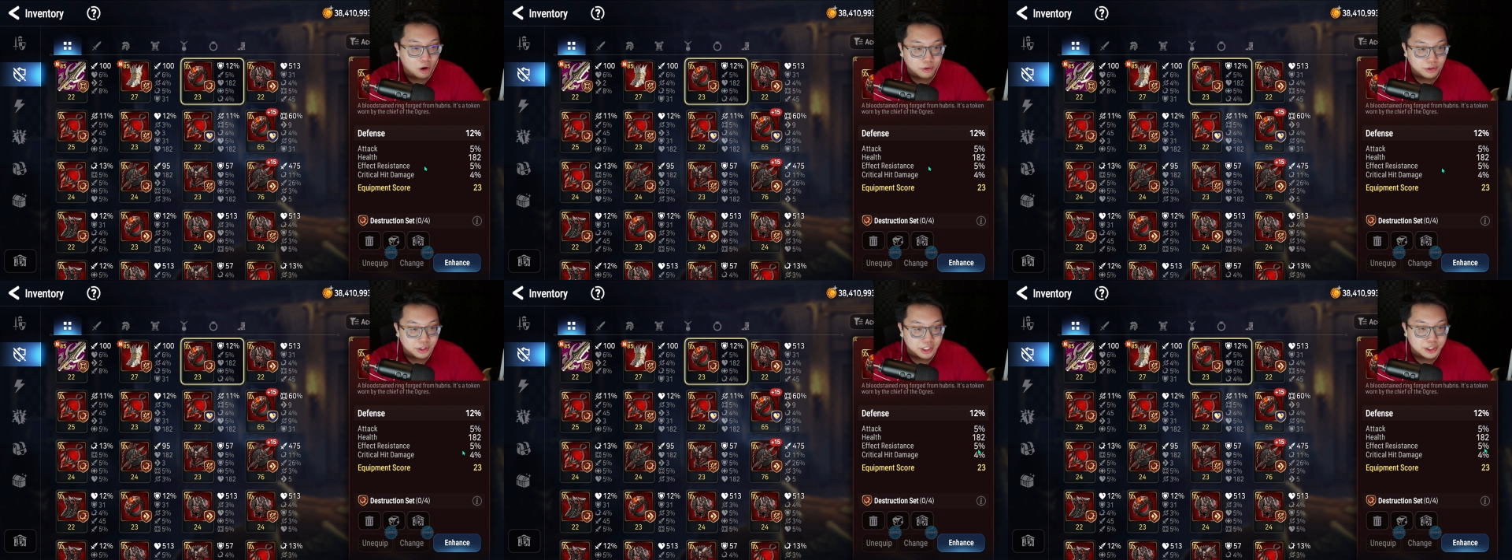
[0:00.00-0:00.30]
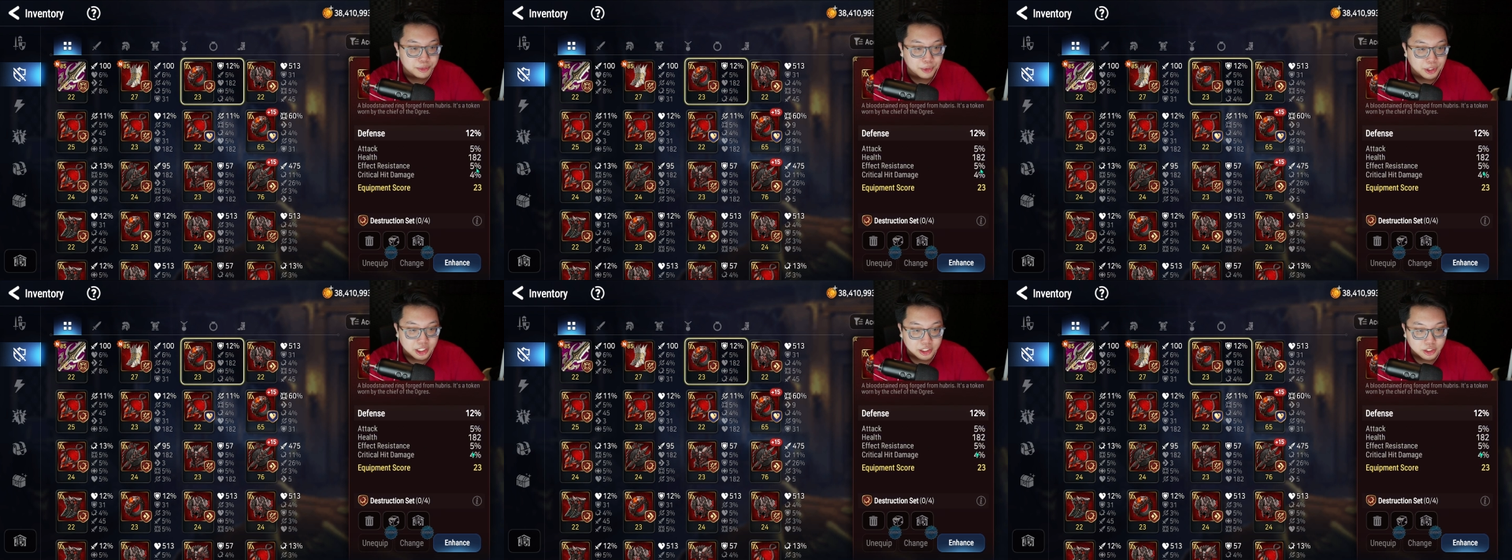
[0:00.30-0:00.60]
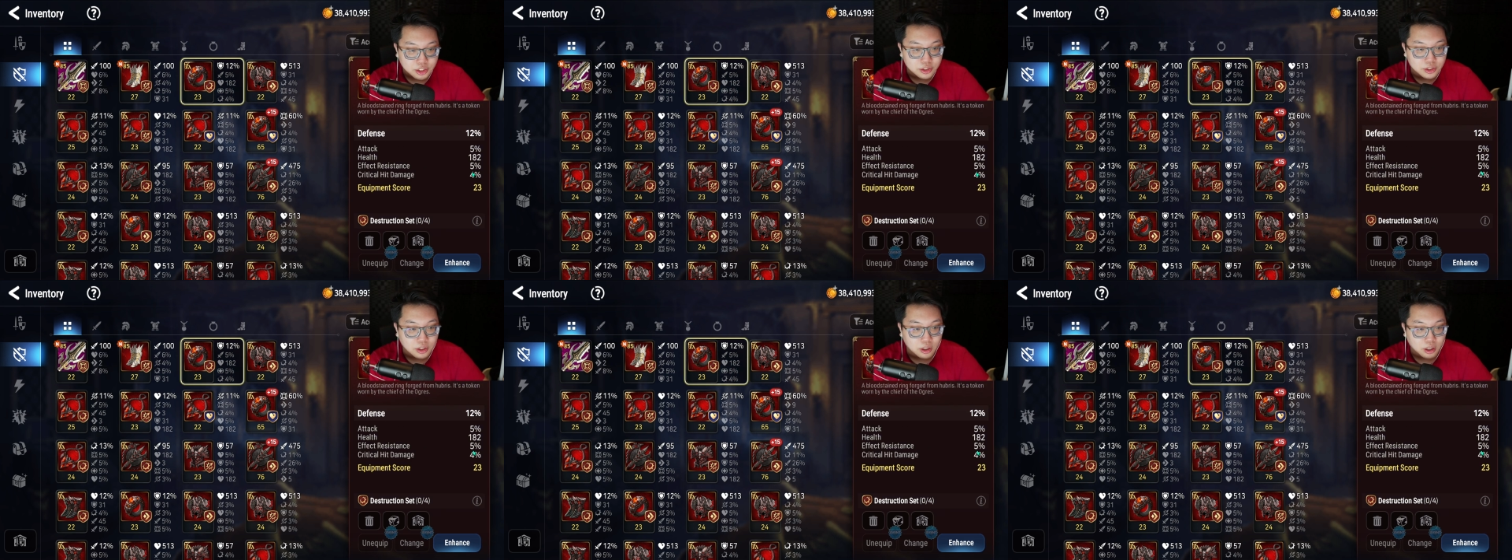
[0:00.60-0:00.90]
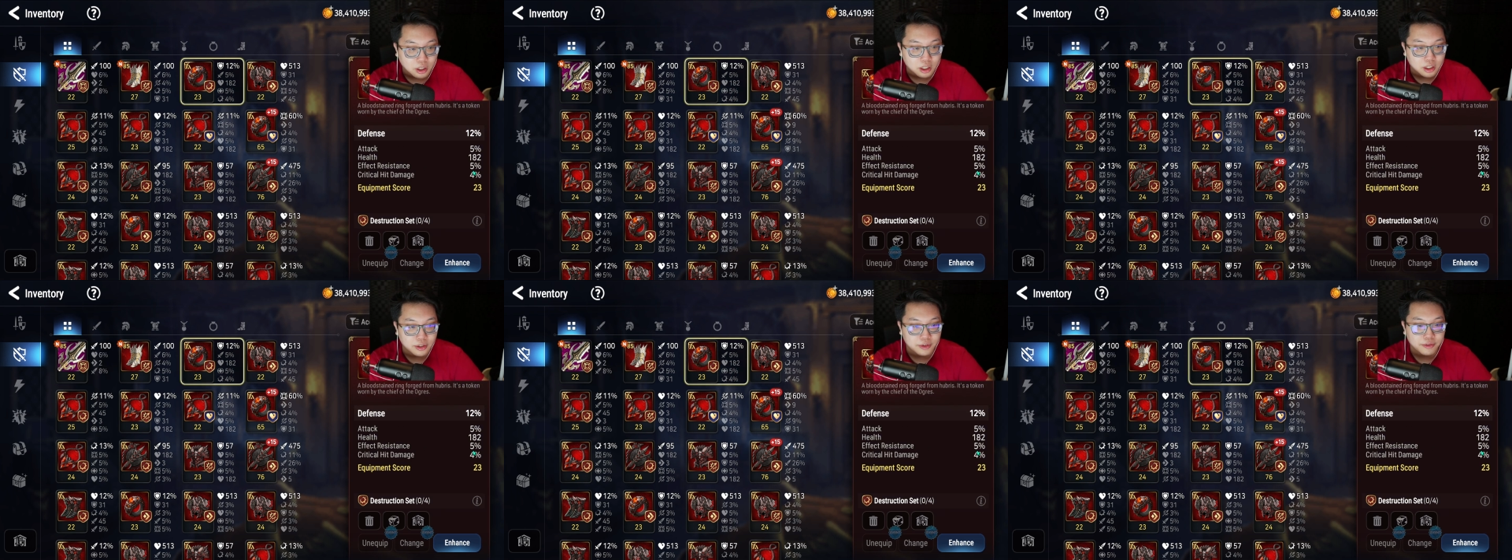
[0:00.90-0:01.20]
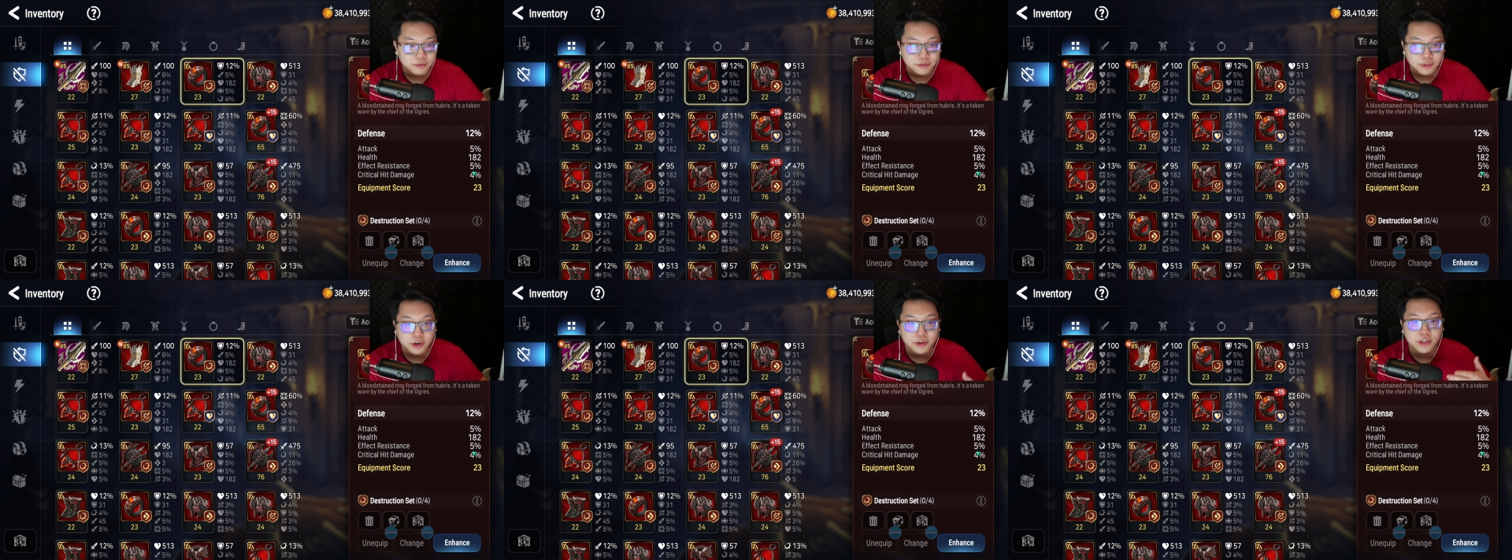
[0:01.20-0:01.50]
these pieces are
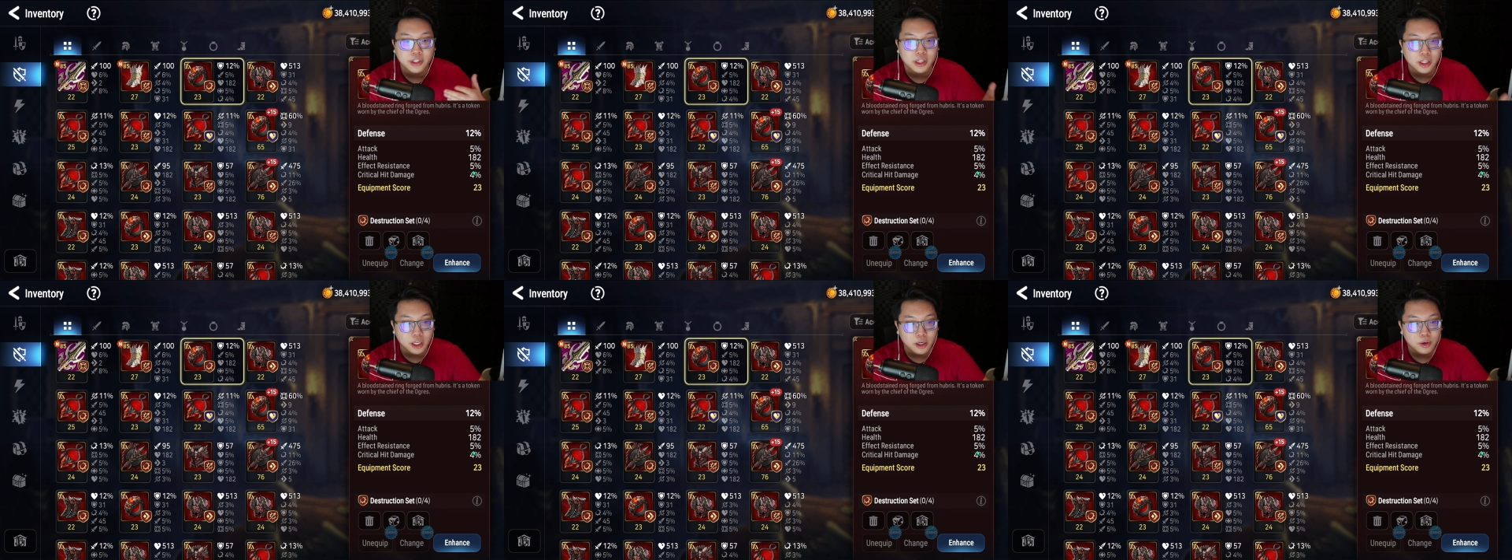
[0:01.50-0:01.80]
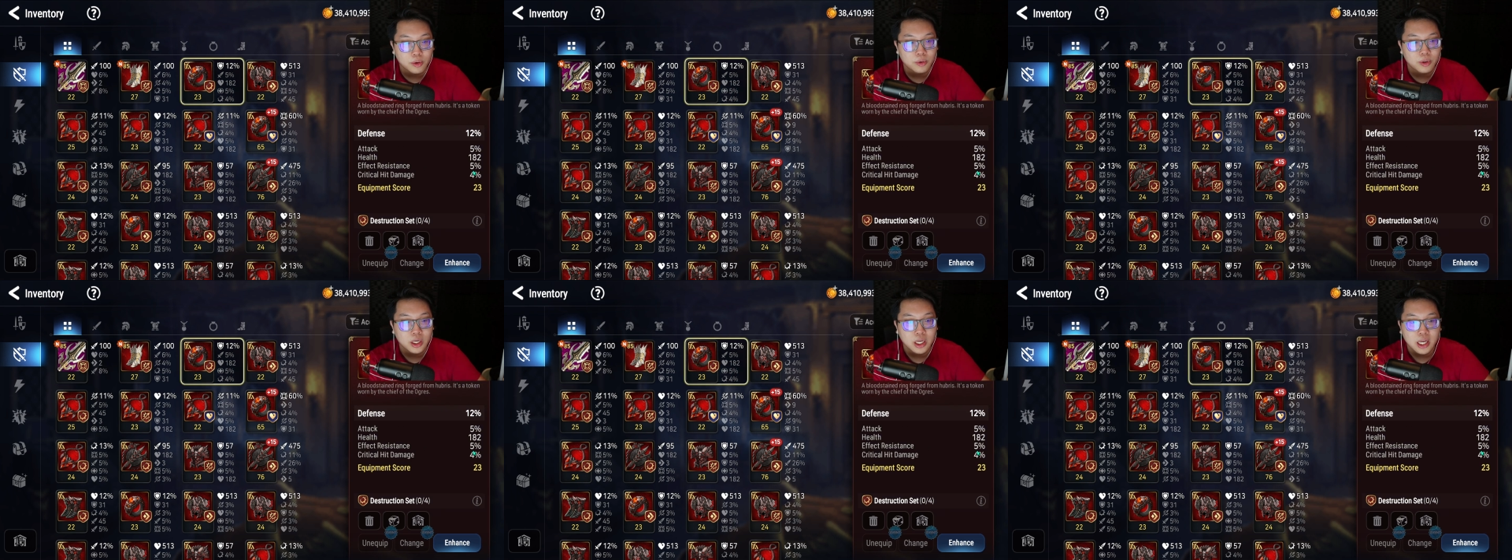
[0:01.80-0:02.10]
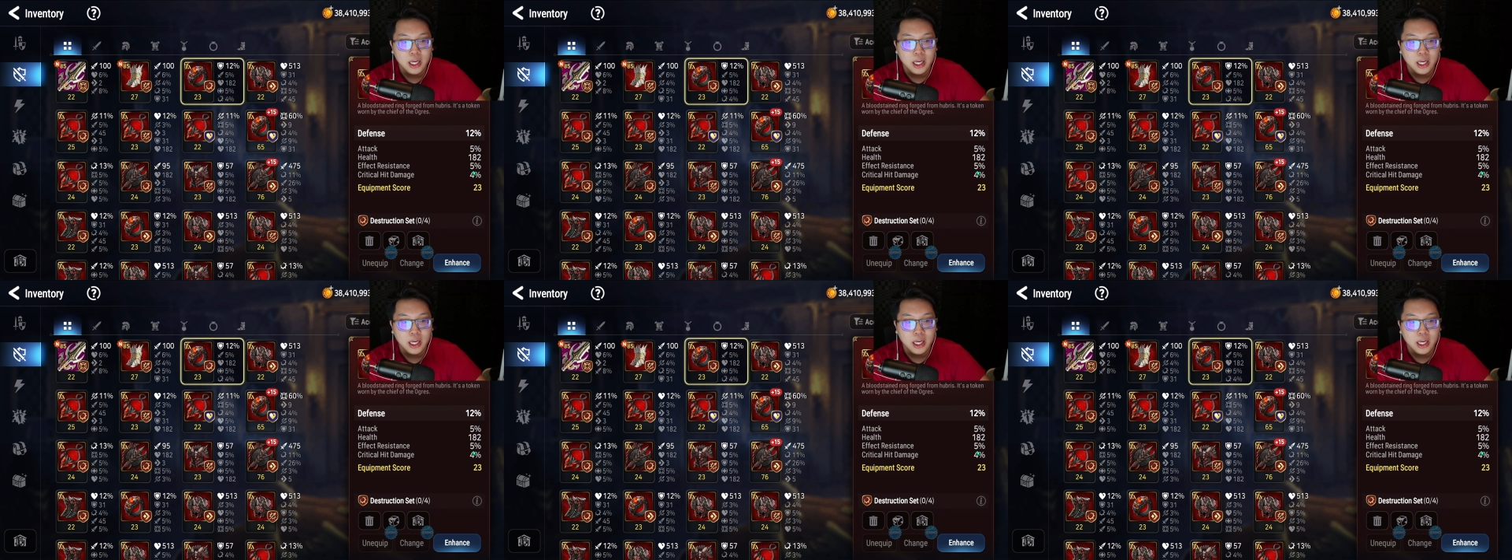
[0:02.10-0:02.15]
very low,